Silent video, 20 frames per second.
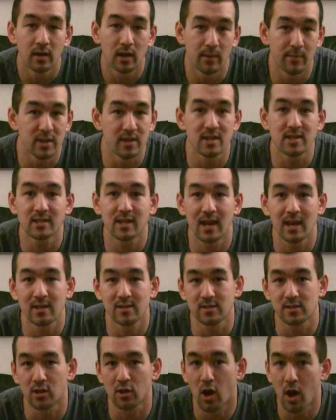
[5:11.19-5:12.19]
In this
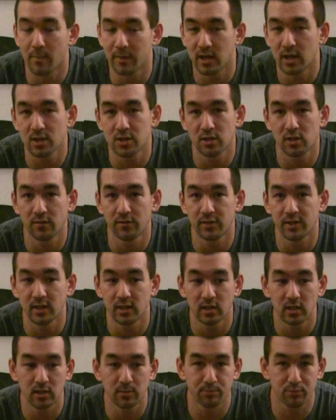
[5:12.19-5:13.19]
case, the combination of
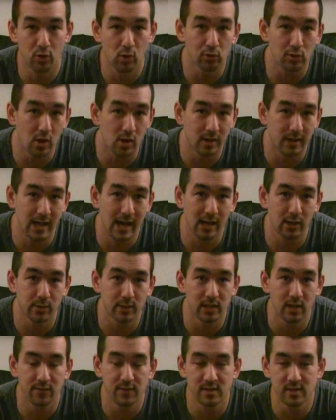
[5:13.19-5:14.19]
the prolonged
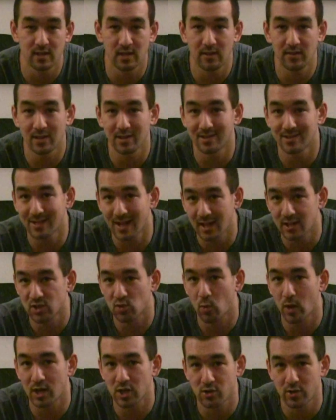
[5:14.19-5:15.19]
calorie deficit and the
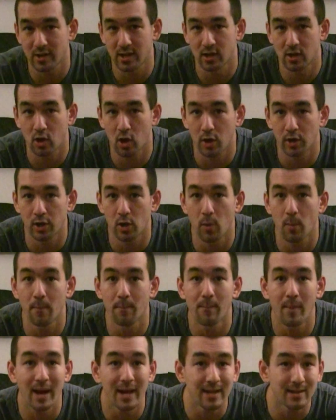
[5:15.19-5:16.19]
intense weight training and
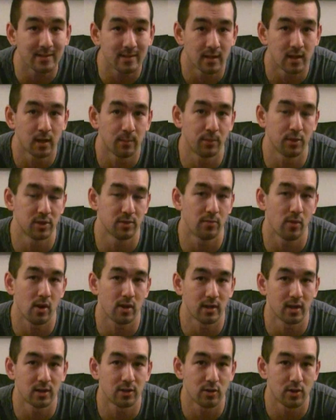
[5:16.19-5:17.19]
cardio might put the
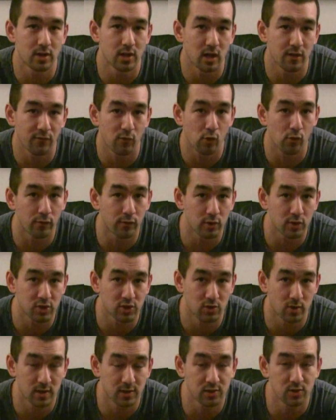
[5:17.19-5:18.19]
body under enough overall
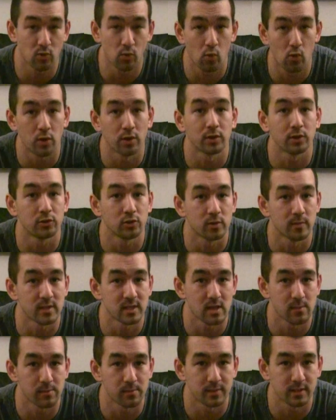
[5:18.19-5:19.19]
stress to warrant
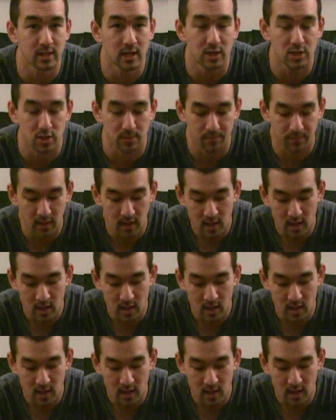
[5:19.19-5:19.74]
glutamine supplementation.